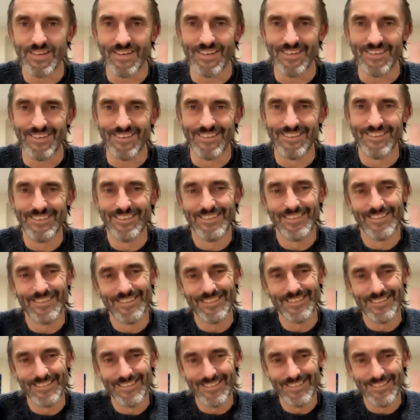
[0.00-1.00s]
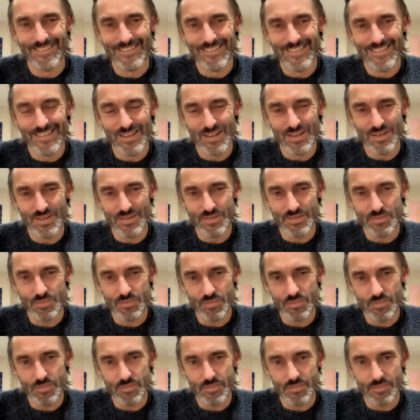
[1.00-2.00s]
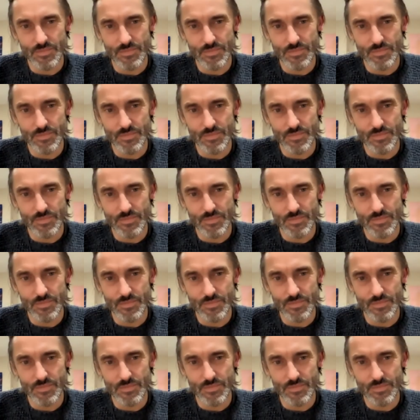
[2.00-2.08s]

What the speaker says: Yeah. What do you know about,